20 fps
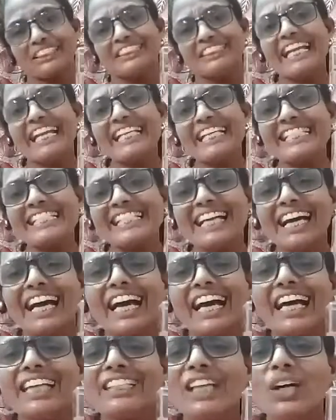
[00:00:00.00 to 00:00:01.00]
Yes.
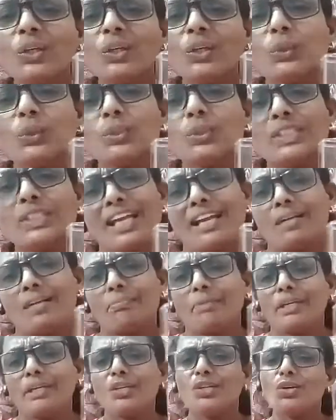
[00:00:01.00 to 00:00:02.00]
Now you tell
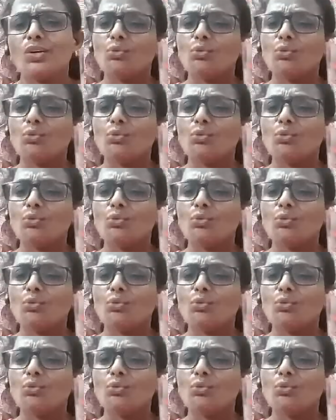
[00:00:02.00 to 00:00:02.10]
me,